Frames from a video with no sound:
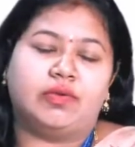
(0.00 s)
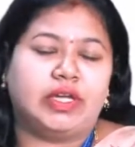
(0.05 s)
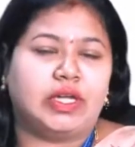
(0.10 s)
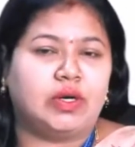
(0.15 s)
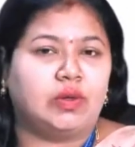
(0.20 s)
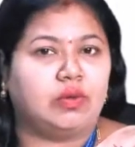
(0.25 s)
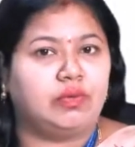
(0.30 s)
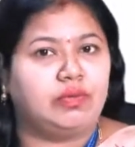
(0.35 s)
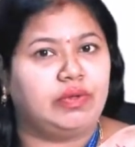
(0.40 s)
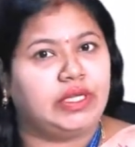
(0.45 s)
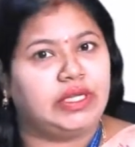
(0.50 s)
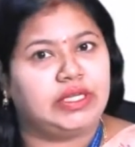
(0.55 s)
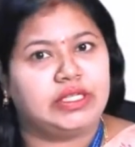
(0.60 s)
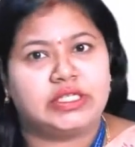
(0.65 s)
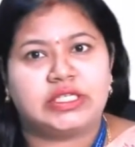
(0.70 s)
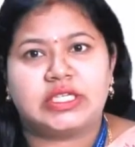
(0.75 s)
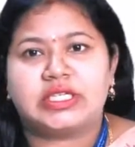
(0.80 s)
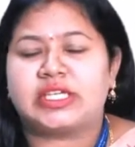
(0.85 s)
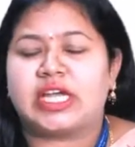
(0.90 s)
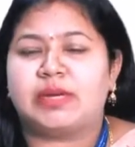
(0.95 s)
we just
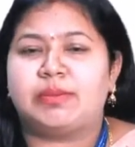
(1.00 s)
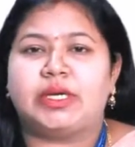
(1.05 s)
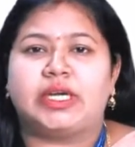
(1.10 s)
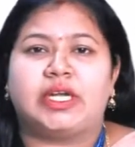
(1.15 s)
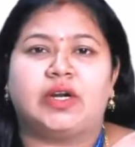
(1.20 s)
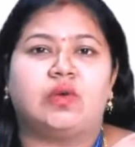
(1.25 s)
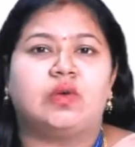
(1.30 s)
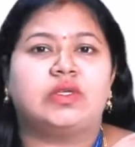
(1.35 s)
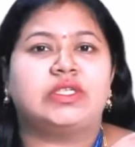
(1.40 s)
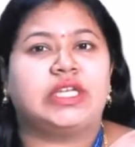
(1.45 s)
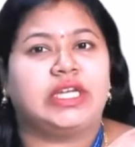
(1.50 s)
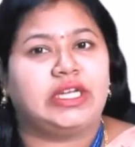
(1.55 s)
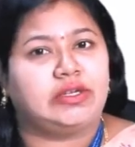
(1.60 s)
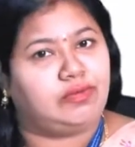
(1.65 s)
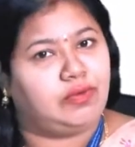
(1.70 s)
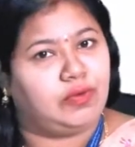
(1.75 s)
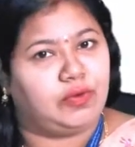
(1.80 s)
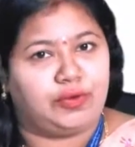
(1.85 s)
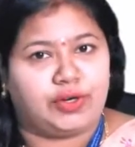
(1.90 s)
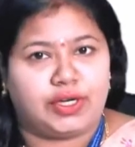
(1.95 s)
come across heat flow
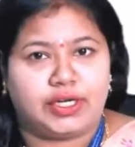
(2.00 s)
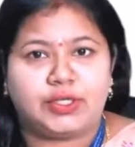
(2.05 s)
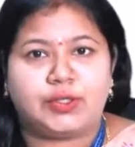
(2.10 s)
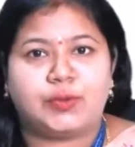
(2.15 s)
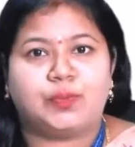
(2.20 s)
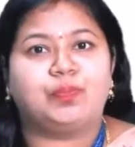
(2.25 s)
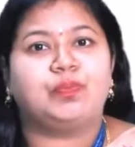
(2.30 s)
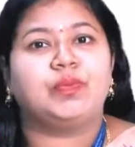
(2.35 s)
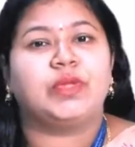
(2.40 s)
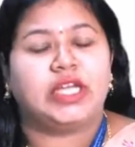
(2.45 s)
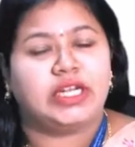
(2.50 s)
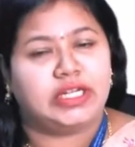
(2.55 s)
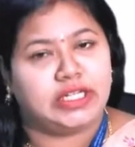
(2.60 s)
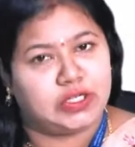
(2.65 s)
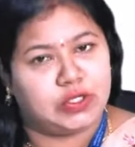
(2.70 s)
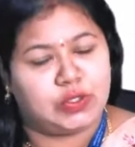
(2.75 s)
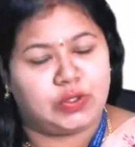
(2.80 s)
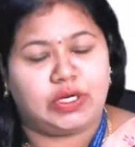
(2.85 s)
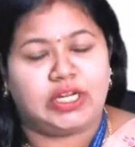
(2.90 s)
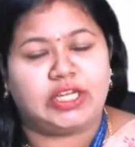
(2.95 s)
rate in the
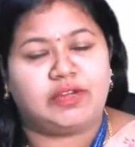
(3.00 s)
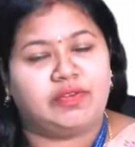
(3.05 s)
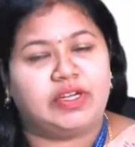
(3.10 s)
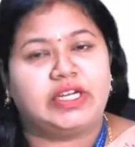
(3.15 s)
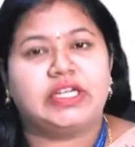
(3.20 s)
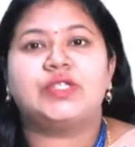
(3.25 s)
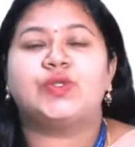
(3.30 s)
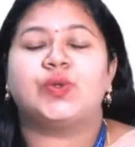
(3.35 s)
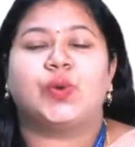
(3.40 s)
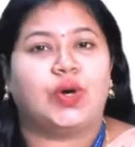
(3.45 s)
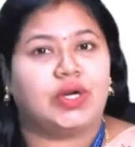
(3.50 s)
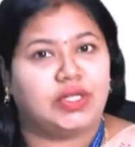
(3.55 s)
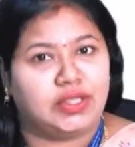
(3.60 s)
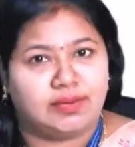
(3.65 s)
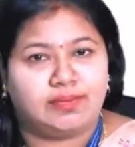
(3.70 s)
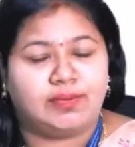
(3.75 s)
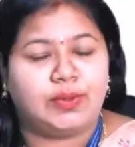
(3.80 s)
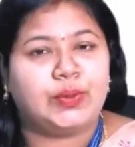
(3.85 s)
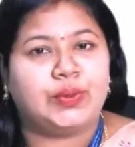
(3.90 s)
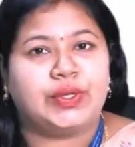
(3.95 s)
liquids or in the
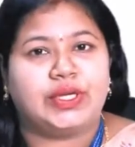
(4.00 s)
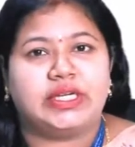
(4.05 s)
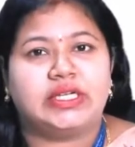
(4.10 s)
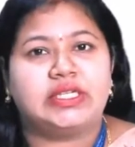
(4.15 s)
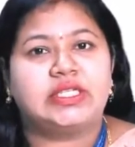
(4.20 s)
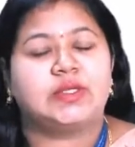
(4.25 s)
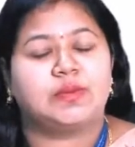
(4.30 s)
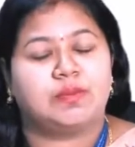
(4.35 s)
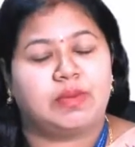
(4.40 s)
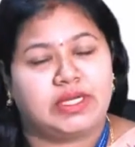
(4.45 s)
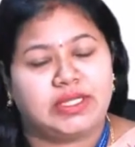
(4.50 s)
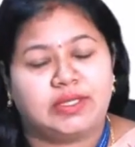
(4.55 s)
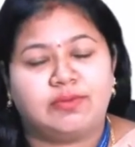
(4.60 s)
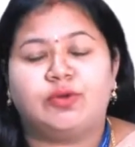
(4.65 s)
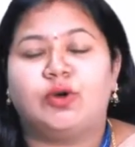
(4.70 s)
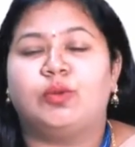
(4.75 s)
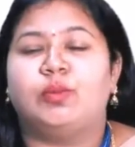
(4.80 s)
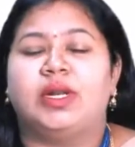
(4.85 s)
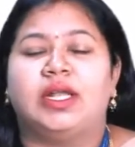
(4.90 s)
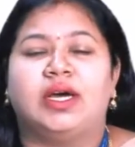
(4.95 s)
fluids by the
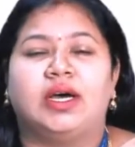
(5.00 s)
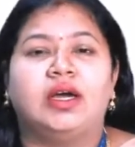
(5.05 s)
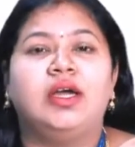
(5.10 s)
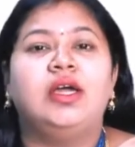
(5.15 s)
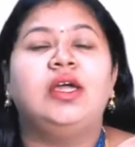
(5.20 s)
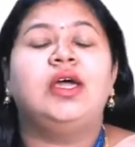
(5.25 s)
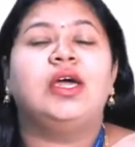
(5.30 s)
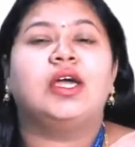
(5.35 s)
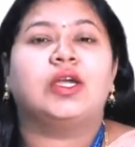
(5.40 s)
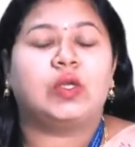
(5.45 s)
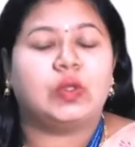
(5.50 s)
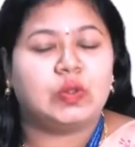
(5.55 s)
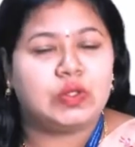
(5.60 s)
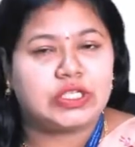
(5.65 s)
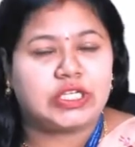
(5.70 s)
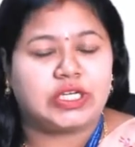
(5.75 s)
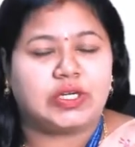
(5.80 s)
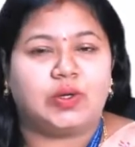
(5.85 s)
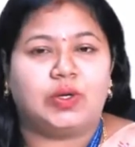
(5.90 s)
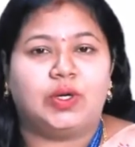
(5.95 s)
formula Q is
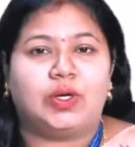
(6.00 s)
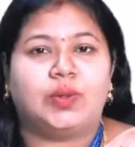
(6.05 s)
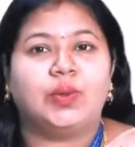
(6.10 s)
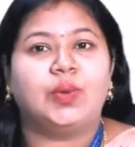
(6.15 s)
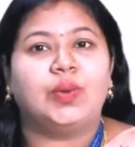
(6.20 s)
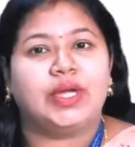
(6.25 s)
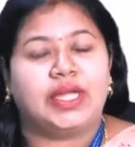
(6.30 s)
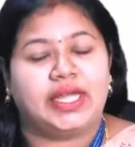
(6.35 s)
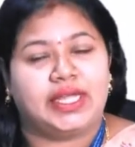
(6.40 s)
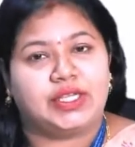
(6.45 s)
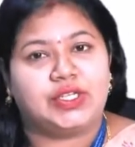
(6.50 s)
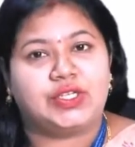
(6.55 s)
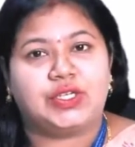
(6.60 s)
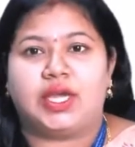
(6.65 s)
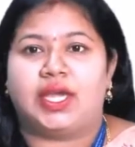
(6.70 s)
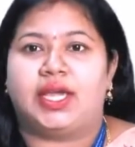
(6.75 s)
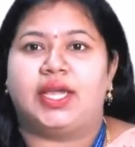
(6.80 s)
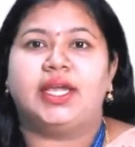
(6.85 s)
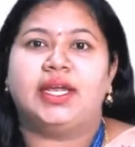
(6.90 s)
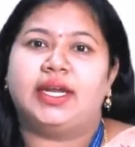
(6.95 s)
equal to
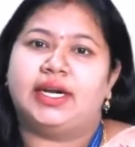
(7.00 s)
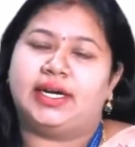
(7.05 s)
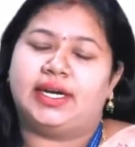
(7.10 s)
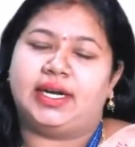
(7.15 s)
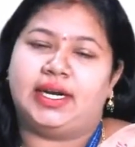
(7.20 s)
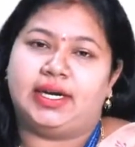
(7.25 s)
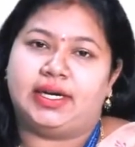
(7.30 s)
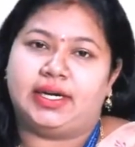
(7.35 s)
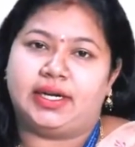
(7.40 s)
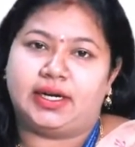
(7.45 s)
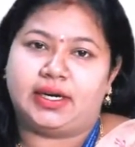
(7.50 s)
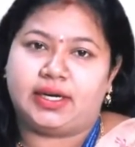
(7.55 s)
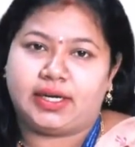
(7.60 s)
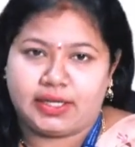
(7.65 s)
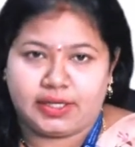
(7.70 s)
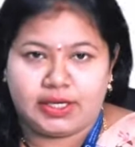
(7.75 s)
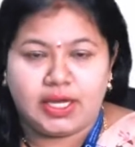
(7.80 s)
HA delta T.